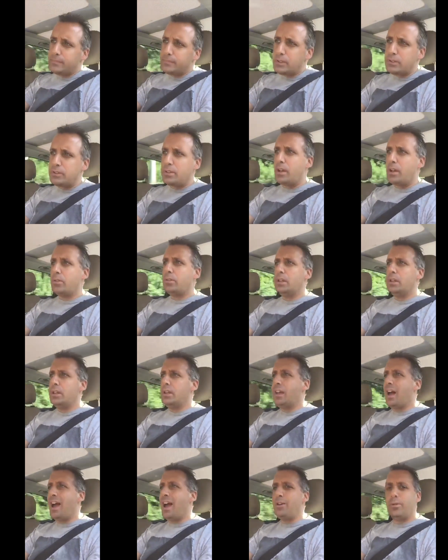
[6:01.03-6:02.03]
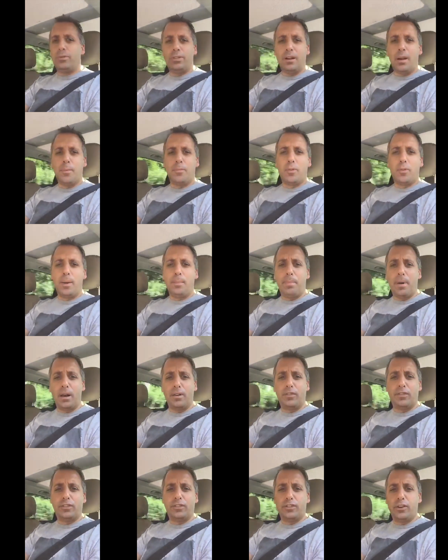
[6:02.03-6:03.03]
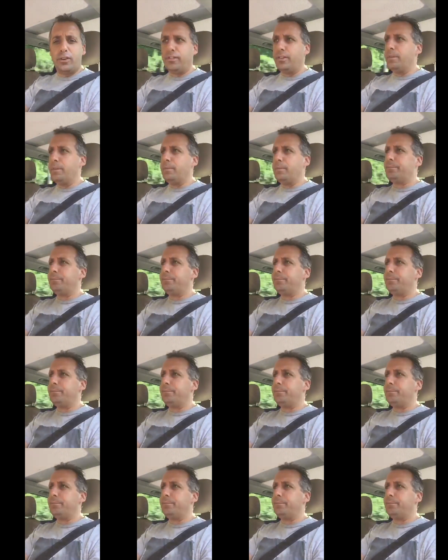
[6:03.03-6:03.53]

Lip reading: So I don't think I'm the right body for surfing.